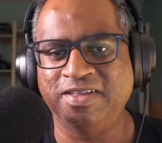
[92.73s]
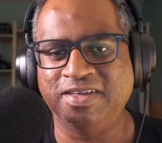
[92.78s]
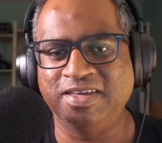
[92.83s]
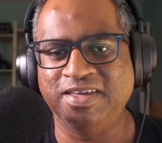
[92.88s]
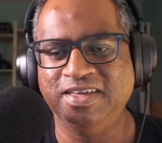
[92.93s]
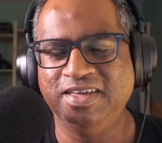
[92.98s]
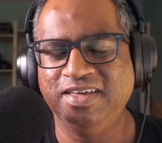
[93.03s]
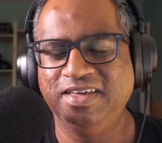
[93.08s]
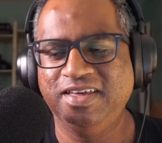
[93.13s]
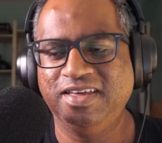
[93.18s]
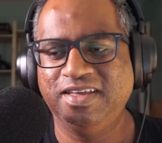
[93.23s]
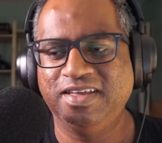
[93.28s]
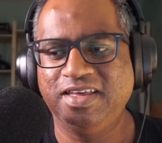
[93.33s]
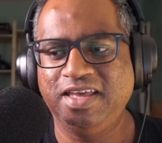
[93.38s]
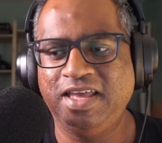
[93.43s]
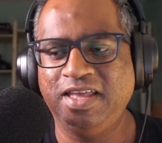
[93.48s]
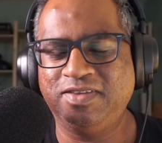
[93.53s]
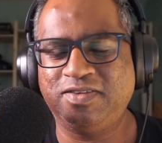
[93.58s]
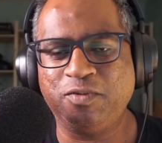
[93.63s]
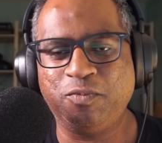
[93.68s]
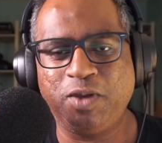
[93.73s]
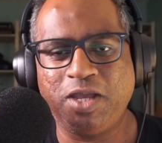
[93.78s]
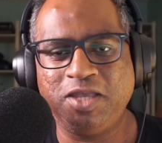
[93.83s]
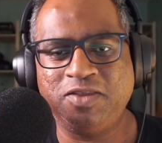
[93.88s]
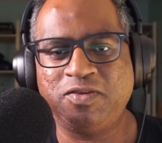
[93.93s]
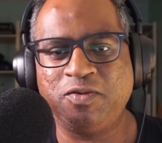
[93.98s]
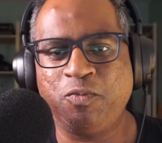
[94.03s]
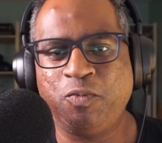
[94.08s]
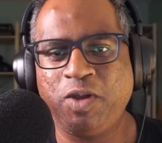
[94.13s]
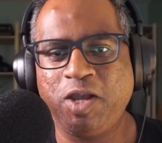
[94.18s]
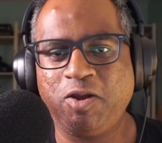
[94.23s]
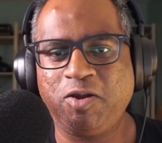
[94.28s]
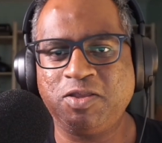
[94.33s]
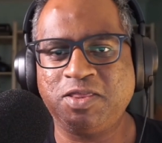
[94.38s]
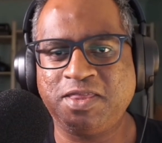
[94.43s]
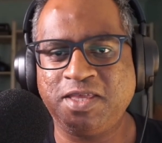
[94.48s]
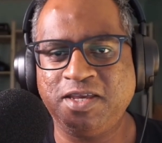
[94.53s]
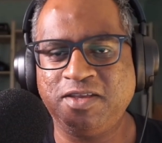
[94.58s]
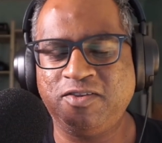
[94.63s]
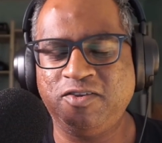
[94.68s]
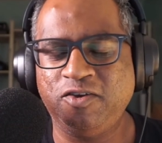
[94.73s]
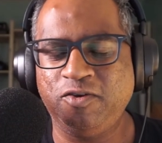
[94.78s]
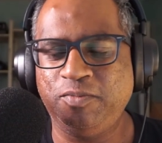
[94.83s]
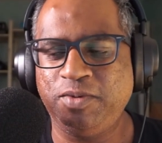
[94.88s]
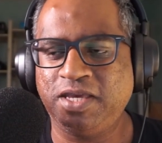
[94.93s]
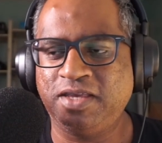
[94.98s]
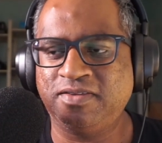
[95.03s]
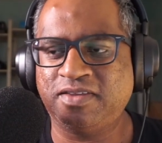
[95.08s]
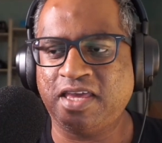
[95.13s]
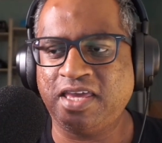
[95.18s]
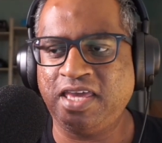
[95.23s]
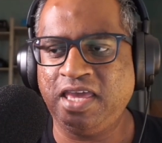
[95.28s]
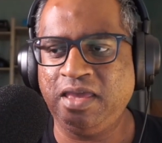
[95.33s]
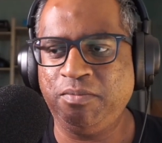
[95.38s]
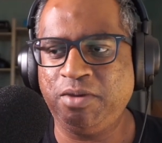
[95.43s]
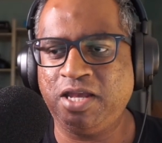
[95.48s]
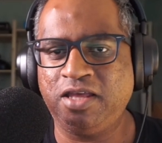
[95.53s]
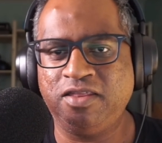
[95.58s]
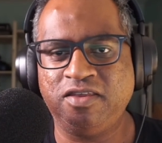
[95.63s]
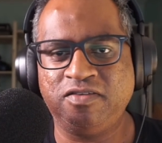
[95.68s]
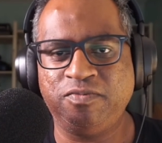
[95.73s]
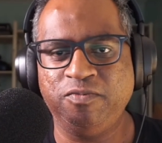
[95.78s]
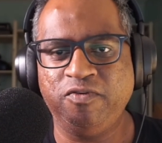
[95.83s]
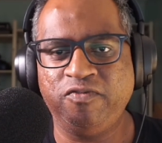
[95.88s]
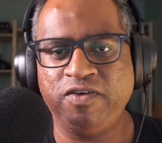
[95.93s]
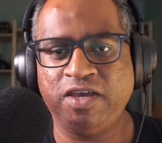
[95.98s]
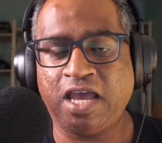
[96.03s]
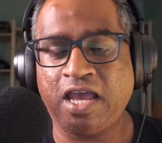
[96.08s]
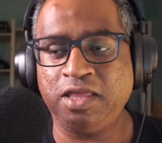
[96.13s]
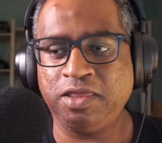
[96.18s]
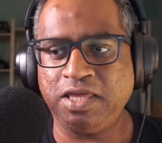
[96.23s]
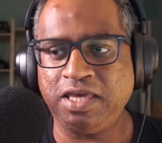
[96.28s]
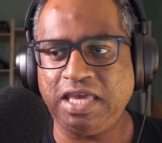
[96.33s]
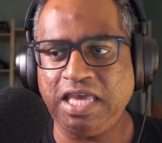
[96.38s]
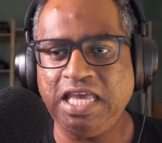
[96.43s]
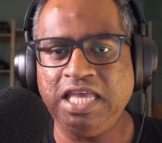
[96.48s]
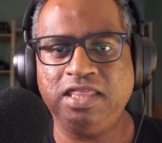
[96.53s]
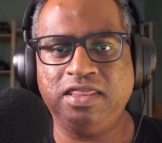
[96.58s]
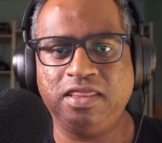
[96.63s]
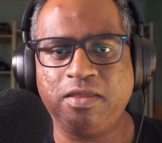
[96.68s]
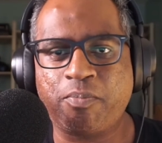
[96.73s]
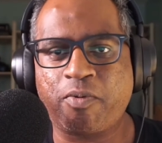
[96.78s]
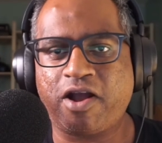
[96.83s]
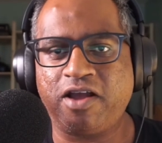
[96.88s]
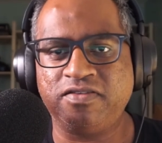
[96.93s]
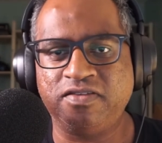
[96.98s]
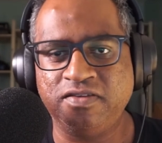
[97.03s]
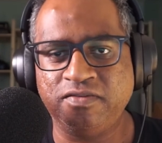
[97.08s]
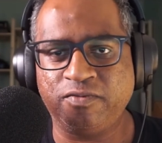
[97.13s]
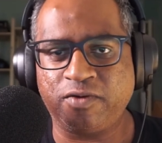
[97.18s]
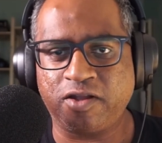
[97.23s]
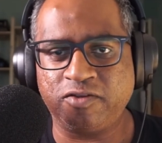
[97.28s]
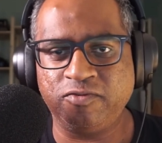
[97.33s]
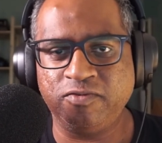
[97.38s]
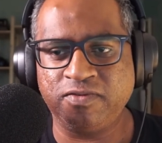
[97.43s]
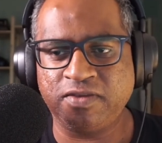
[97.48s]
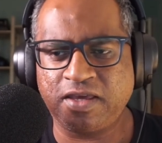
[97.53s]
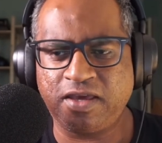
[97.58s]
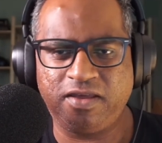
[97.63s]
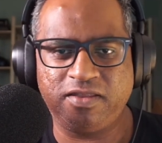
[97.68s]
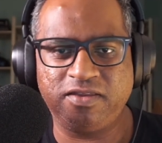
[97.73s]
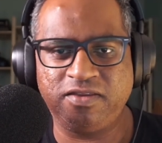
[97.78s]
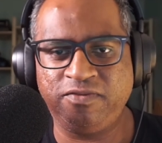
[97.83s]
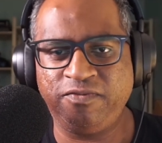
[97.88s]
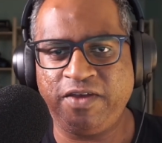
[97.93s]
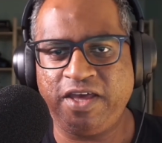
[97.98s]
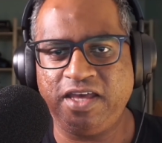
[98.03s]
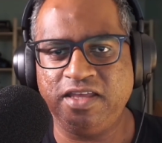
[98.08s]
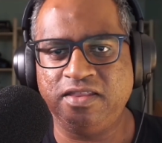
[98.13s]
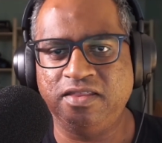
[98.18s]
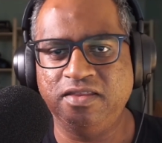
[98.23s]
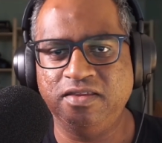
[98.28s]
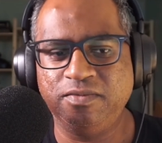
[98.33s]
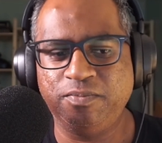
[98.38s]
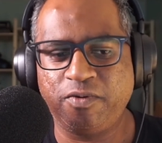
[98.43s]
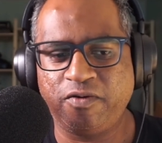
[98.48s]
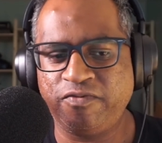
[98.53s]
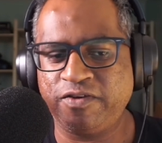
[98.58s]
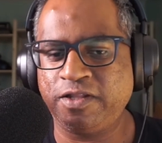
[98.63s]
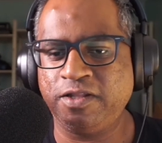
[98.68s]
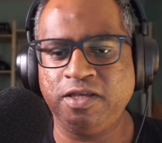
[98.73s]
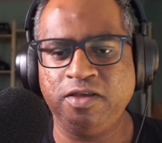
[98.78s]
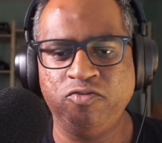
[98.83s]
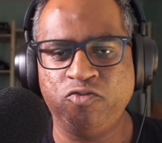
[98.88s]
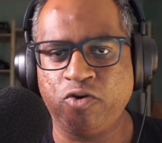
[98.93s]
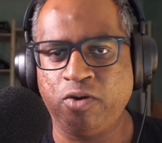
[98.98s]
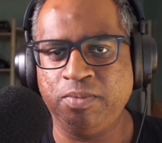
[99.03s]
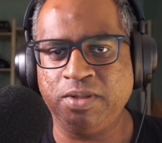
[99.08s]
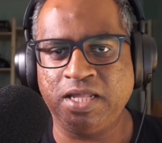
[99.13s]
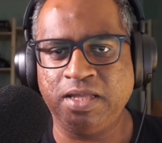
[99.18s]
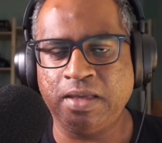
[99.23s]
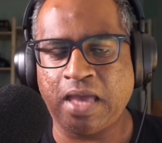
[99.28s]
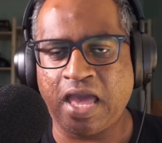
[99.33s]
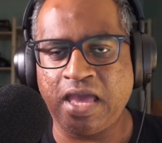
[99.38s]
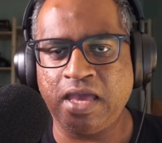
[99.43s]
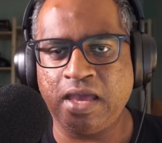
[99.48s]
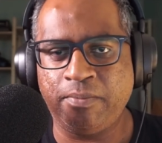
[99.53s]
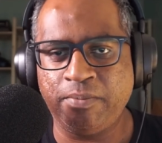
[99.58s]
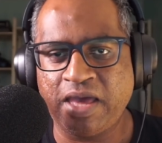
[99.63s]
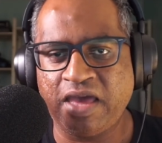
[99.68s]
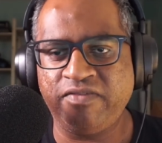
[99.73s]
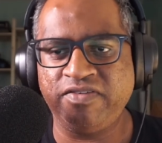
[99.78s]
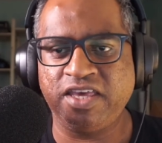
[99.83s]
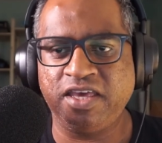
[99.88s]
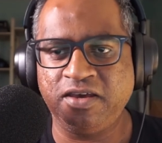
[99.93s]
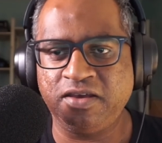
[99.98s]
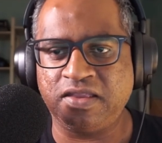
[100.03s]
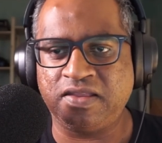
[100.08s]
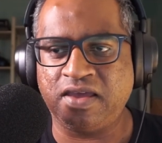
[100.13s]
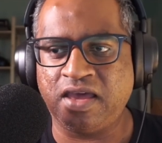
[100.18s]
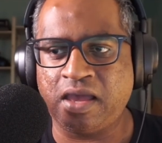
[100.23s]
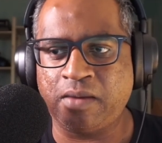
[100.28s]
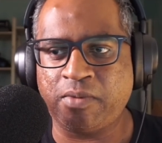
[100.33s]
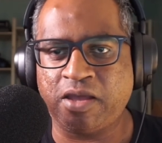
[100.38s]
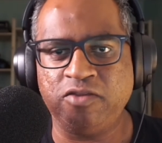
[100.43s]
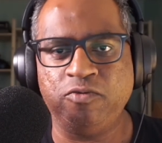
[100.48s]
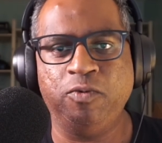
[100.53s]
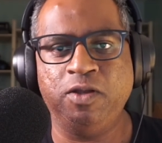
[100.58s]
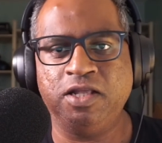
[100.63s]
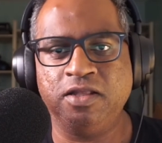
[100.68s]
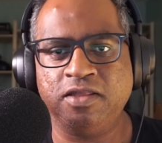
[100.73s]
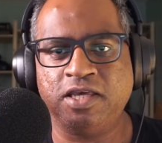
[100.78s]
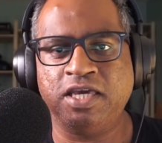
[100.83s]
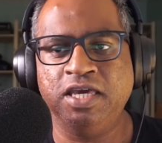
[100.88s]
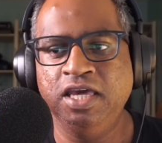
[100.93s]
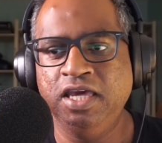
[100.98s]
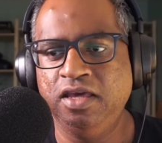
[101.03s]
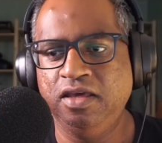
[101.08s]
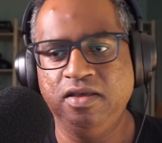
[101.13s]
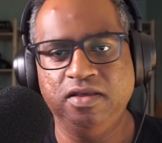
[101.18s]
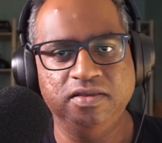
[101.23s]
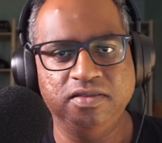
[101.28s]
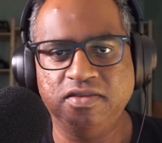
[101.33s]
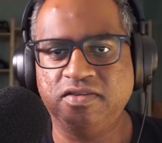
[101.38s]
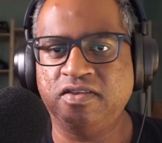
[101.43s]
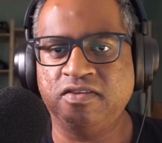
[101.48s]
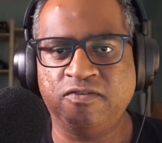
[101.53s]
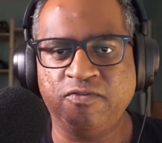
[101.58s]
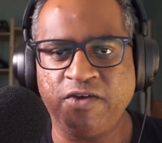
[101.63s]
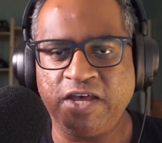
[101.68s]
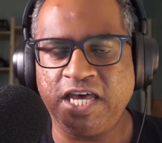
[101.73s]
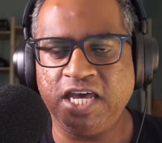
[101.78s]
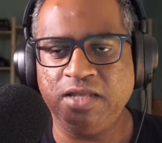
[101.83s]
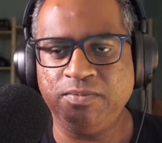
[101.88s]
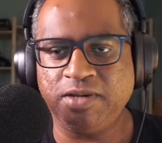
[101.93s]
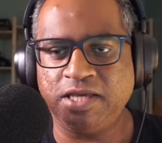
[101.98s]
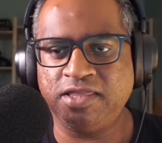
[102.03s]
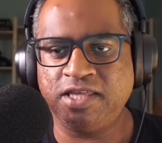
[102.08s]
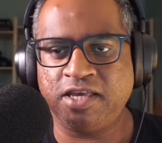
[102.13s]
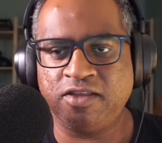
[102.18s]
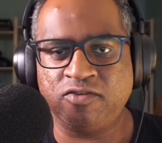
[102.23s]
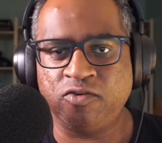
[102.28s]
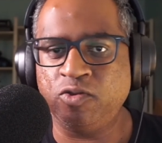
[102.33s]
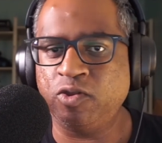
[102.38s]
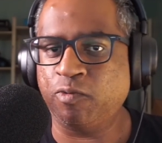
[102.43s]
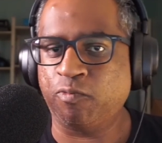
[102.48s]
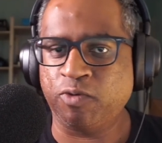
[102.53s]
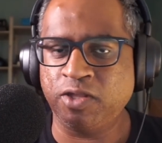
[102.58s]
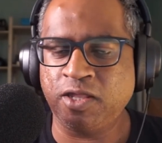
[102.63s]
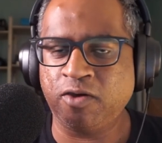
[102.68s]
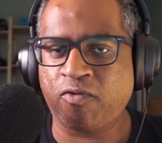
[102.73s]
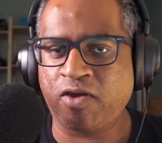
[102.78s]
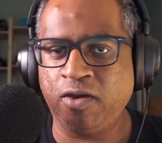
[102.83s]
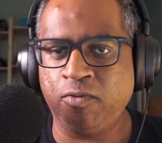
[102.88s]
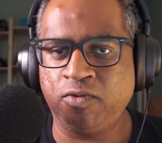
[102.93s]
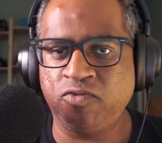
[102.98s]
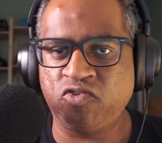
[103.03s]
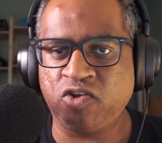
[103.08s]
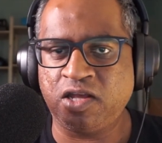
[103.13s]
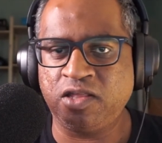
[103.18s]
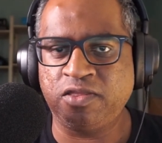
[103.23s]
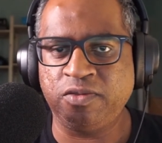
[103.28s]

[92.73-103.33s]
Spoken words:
really. And it's a weird thing too, because I came out of this movie, I think in the process of watching, I was like, oh, this is fine. It's perfectly enjoyable. I am having a good time. I tweeted like, this is fine, but I think it's only really great when